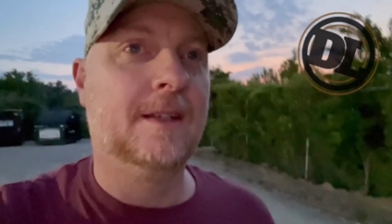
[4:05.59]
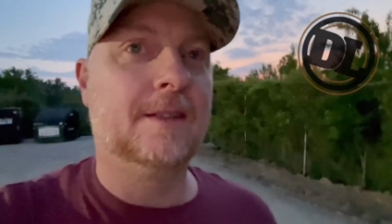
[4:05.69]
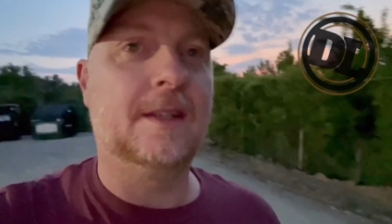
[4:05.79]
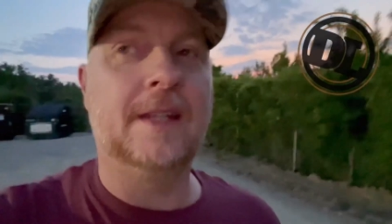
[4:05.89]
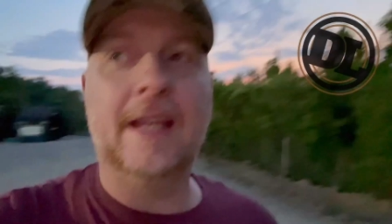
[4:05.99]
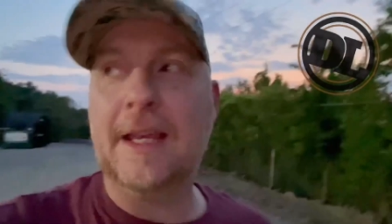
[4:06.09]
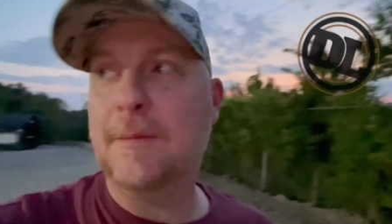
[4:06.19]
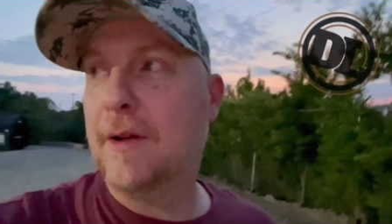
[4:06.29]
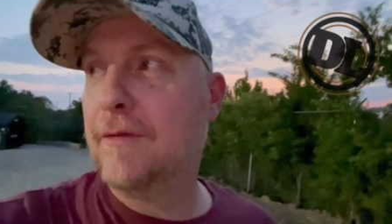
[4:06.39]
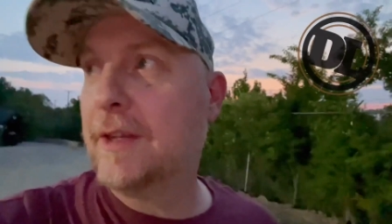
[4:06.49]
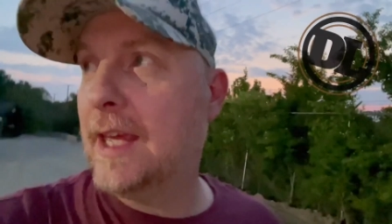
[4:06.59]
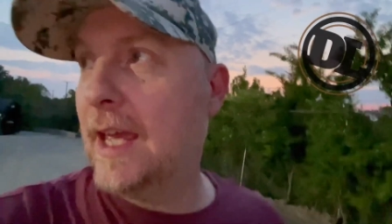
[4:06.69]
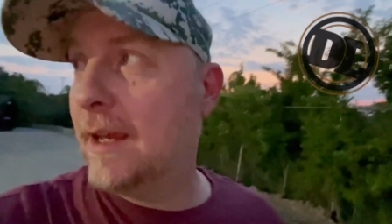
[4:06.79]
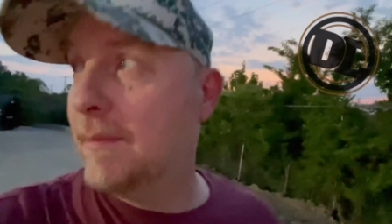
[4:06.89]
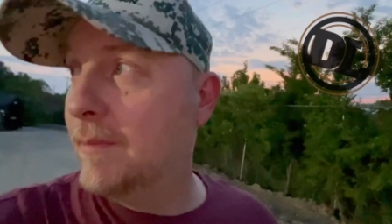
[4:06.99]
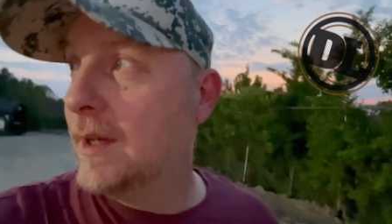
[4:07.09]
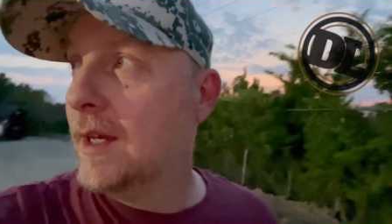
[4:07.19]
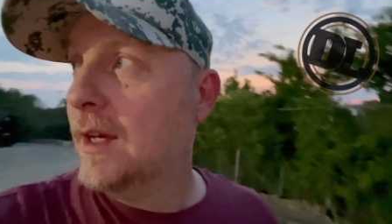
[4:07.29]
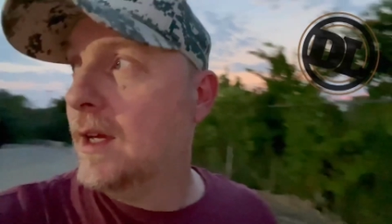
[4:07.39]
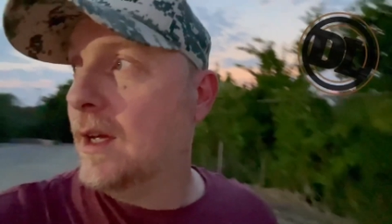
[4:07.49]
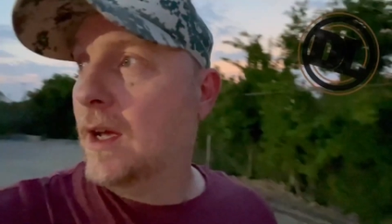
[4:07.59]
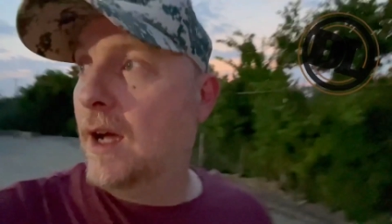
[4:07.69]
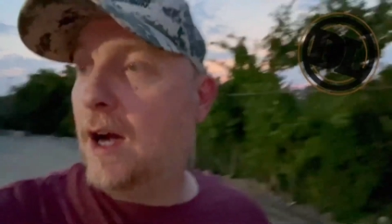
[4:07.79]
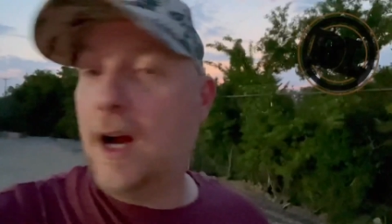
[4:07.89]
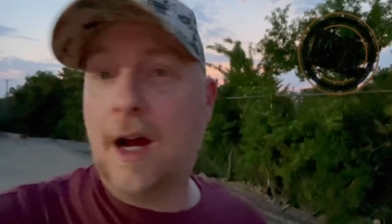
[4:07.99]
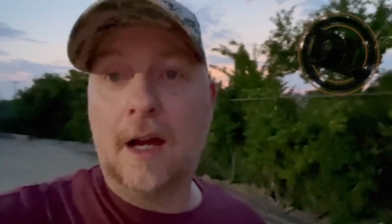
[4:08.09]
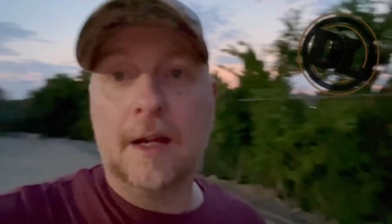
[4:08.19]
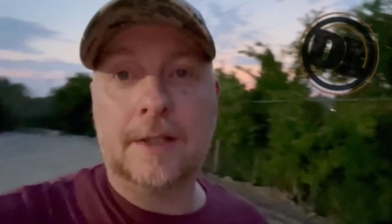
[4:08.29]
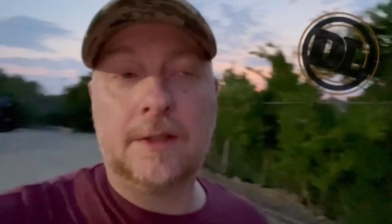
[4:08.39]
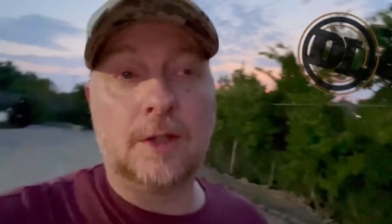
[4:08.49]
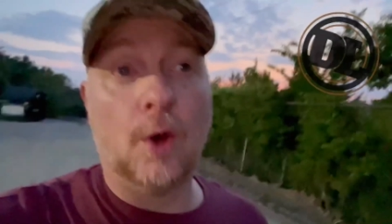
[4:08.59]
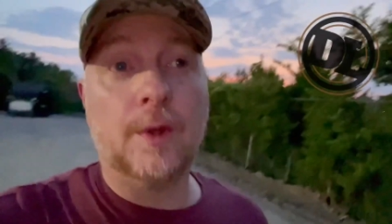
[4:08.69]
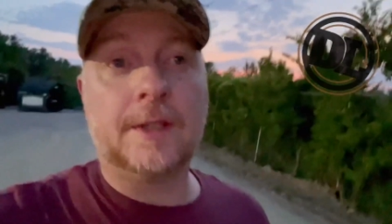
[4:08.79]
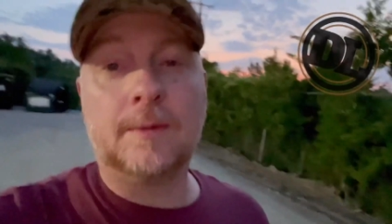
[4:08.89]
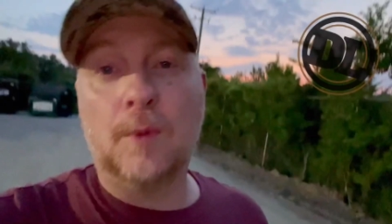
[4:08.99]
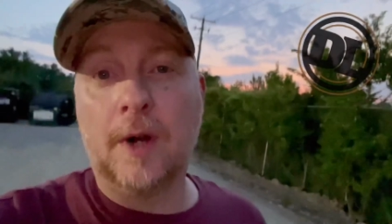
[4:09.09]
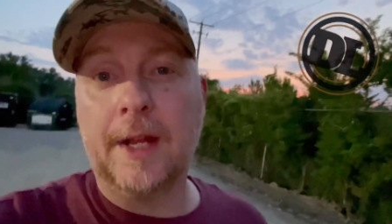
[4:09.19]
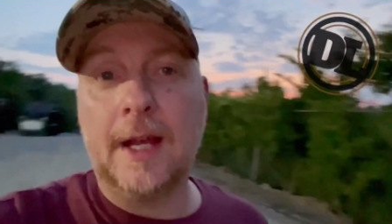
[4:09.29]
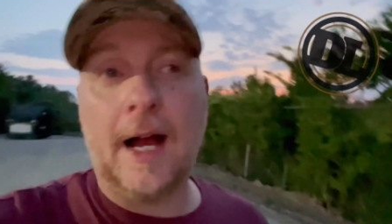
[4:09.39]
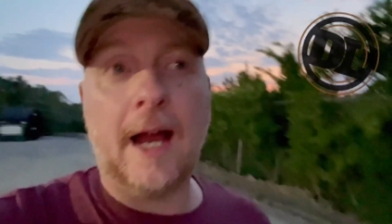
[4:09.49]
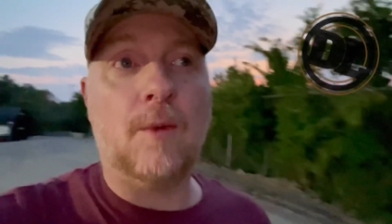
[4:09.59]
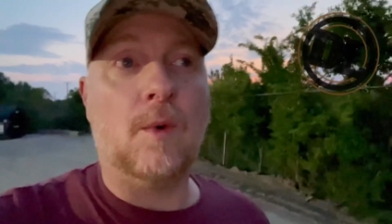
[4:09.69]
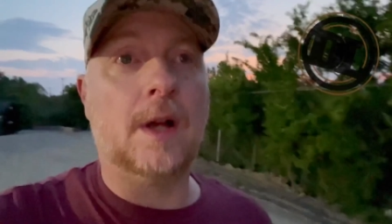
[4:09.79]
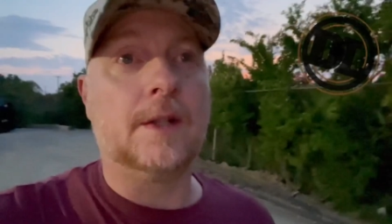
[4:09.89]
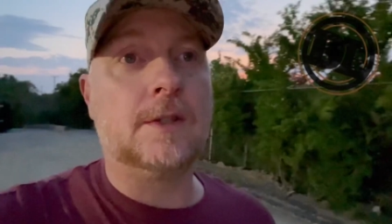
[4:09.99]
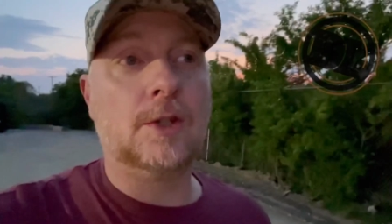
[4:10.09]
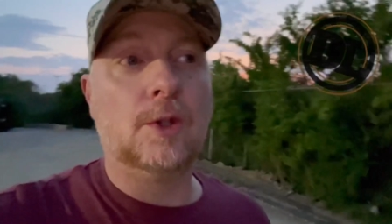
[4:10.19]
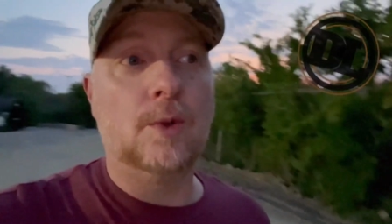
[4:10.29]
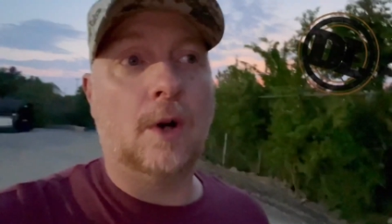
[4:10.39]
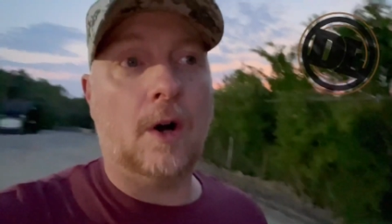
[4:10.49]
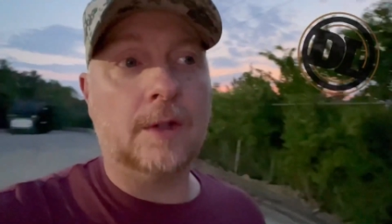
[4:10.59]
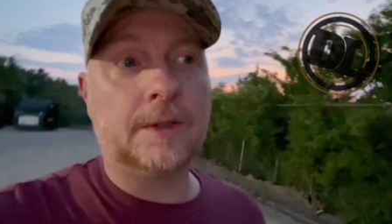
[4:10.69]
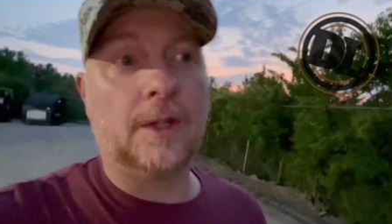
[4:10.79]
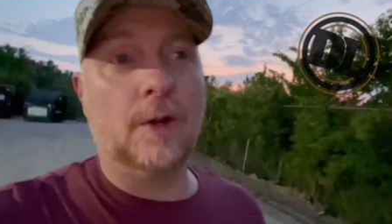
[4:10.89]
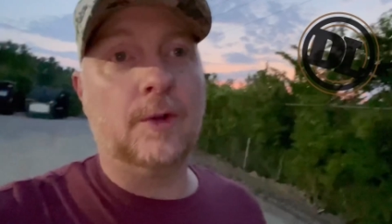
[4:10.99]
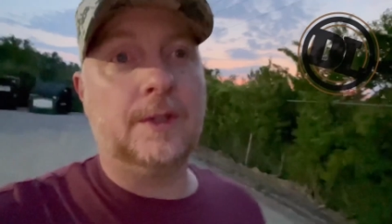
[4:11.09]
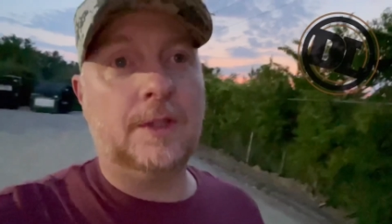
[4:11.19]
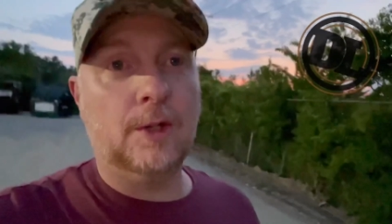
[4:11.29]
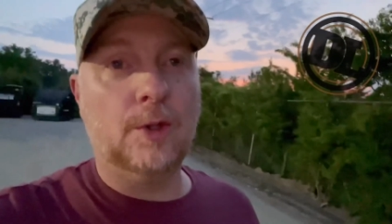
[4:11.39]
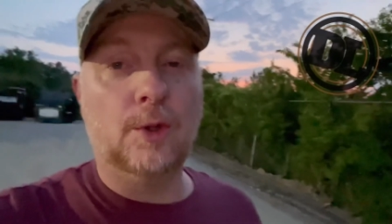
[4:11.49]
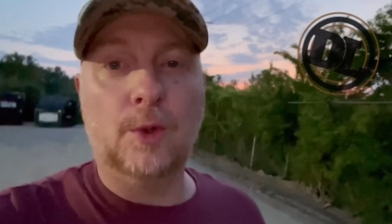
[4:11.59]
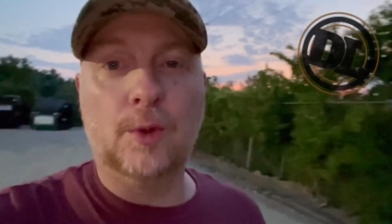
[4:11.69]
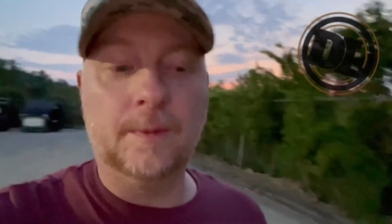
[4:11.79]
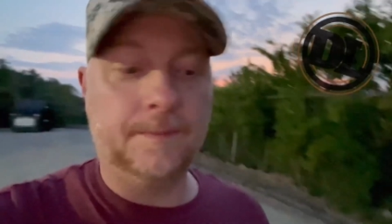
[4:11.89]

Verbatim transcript: It's the name of the game. Uh, so this morning I want to also do